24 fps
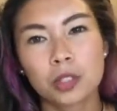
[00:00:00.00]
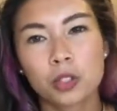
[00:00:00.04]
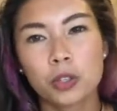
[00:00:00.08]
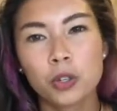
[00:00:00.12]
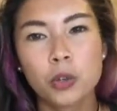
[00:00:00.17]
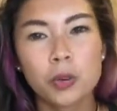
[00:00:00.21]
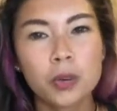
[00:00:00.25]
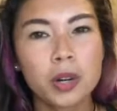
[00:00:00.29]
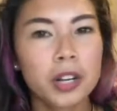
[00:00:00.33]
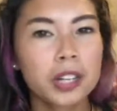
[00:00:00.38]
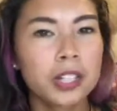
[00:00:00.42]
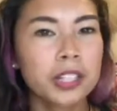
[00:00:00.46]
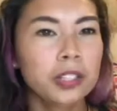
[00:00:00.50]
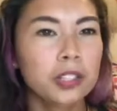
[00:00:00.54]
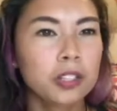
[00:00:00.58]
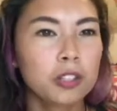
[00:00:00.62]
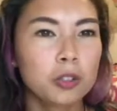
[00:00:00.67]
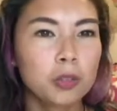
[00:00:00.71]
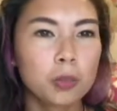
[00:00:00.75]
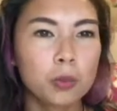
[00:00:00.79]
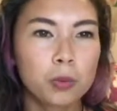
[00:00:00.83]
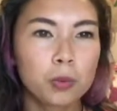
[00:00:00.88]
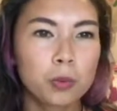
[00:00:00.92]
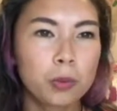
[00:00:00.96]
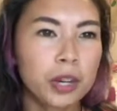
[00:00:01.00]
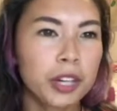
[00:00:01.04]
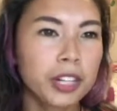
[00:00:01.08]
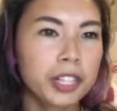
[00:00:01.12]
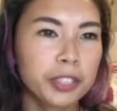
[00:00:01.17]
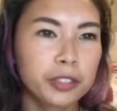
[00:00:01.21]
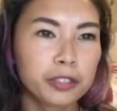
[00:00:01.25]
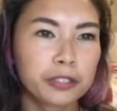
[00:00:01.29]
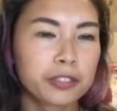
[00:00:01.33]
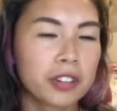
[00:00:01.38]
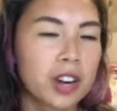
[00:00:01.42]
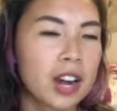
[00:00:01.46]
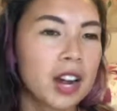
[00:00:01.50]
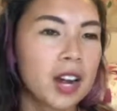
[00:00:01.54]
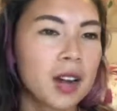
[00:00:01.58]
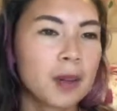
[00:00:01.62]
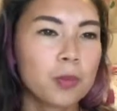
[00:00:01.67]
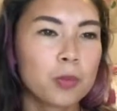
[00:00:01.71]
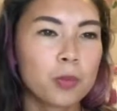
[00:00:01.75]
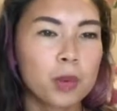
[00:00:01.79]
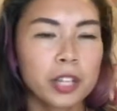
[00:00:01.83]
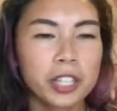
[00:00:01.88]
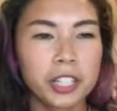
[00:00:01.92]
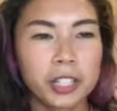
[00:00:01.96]
who are you, where are you
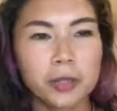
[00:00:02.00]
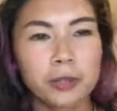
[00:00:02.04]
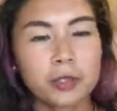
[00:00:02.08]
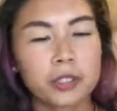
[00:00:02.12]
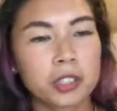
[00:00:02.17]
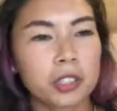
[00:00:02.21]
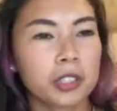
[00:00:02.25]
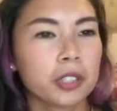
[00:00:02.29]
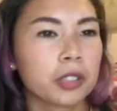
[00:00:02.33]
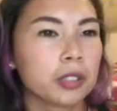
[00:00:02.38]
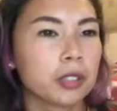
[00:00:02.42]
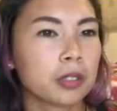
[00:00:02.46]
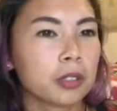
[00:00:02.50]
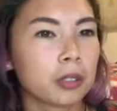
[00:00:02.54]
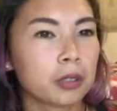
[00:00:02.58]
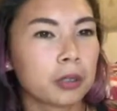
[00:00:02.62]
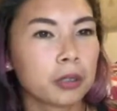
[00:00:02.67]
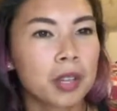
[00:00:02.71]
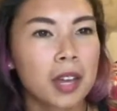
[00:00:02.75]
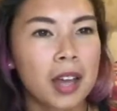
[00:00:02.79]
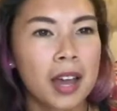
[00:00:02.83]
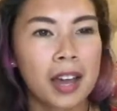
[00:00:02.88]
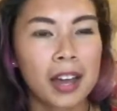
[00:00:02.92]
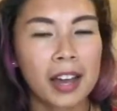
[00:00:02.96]
from, what do you do,